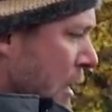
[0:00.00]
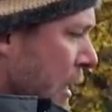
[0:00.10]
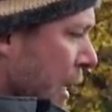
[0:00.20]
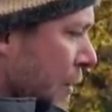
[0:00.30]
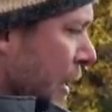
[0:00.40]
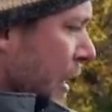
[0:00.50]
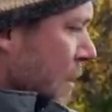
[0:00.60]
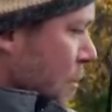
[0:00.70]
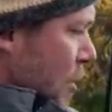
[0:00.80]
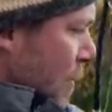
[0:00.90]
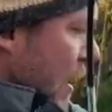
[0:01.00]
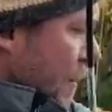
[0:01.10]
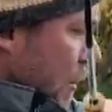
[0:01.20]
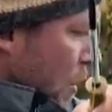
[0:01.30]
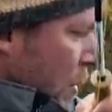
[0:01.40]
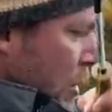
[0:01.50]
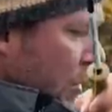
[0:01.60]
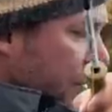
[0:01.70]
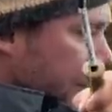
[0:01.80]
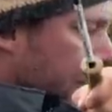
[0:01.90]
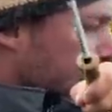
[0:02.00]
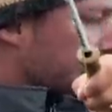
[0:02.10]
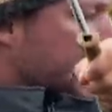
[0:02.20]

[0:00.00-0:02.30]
getting ready to move up. Oh, there's a good fish.